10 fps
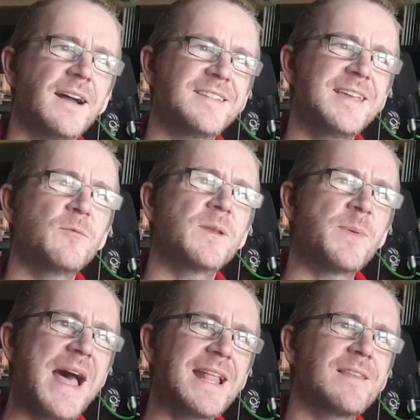think with a
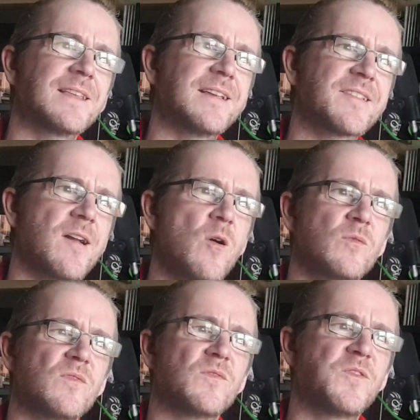band that's
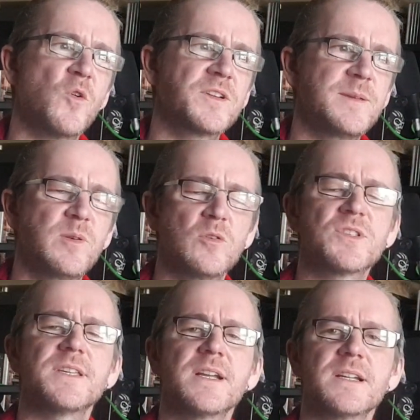gone 40
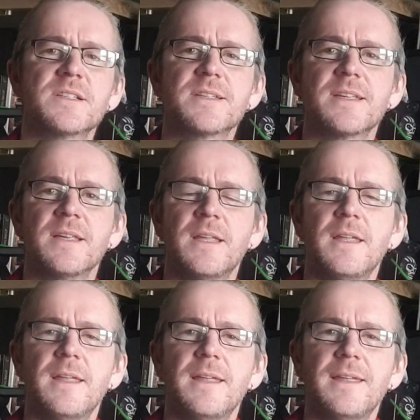plus years,
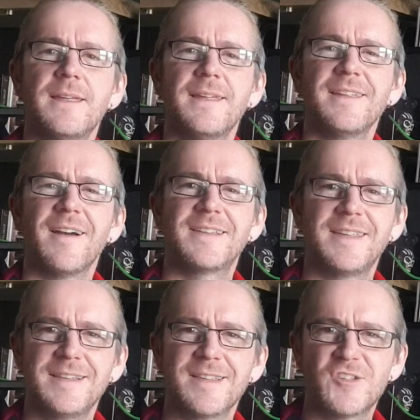I
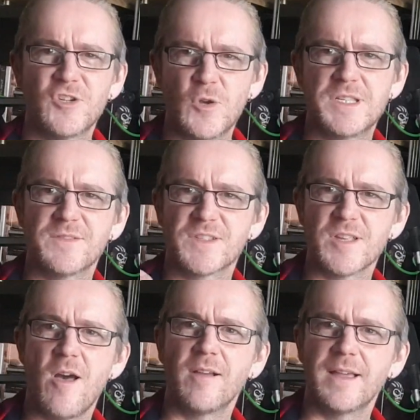think the choice of
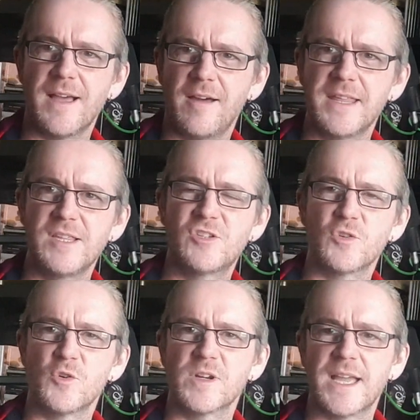song on each
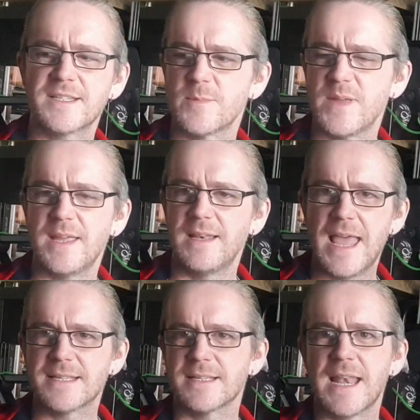tour gets a bit
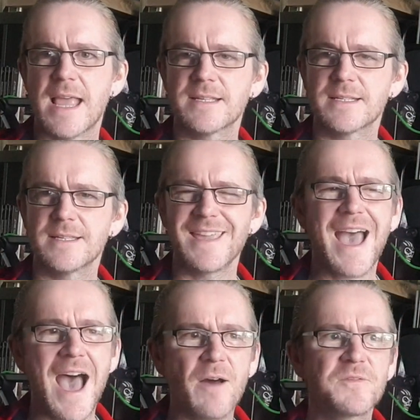less and less. You
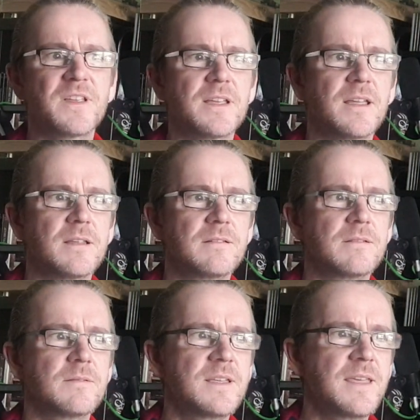have to
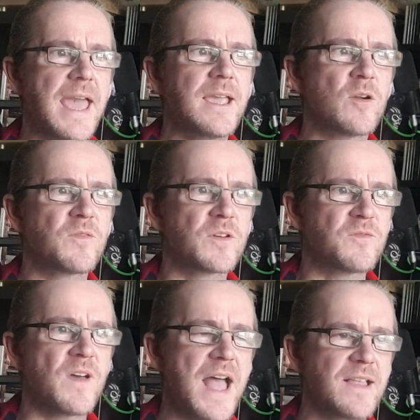cater for the
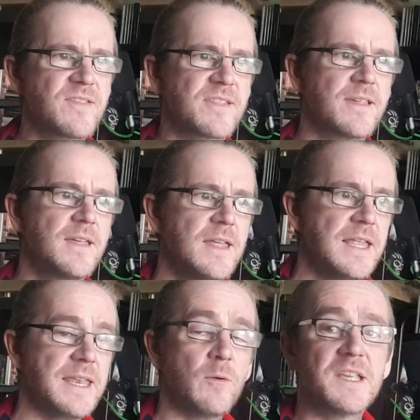fans.
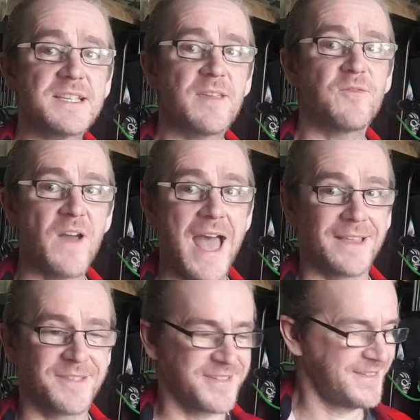Now, when I say
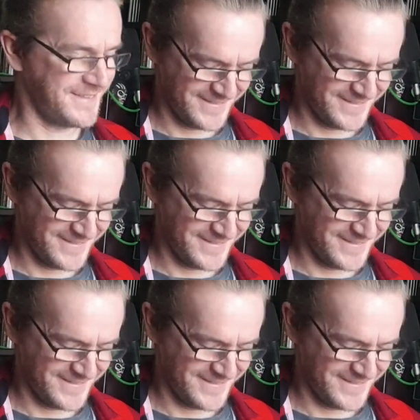fans,